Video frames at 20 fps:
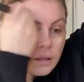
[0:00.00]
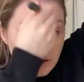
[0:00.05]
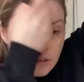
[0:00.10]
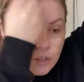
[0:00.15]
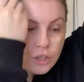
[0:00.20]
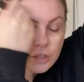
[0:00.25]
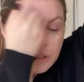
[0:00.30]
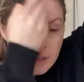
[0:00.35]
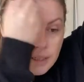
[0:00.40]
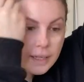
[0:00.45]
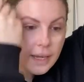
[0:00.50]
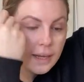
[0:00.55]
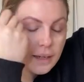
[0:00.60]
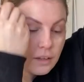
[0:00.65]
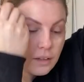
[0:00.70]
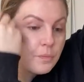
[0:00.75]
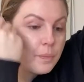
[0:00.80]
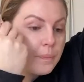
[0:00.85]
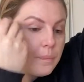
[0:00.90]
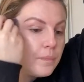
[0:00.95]
just to kind
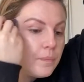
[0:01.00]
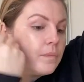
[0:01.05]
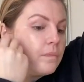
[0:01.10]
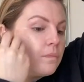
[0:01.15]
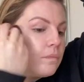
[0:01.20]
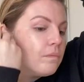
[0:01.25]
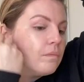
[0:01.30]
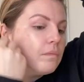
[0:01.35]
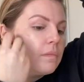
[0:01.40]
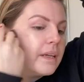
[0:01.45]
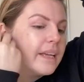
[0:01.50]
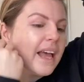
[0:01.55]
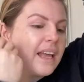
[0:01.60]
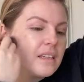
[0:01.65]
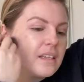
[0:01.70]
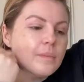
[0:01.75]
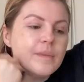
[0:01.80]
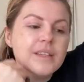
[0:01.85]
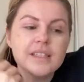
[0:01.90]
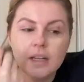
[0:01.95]
of get
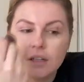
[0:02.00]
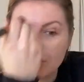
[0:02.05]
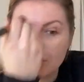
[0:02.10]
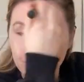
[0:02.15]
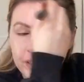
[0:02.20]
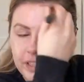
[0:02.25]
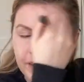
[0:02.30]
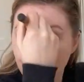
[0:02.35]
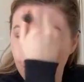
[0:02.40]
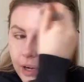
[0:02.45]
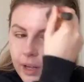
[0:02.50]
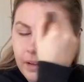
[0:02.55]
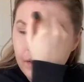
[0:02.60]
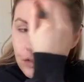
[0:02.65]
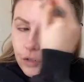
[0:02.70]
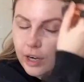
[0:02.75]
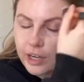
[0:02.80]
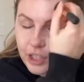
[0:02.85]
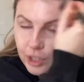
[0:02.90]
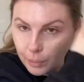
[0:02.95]
some essentials. I've run out of
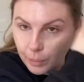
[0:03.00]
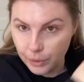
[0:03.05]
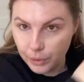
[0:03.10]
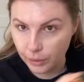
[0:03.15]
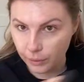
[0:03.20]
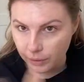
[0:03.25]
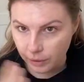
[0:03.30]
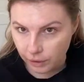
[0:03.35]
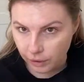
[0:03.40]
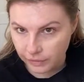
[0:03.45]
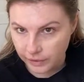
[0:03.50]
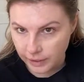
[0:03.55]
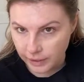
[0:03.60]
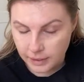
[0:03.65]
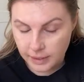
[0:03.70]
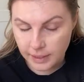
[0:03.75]
dry shampoo. I don't know if you can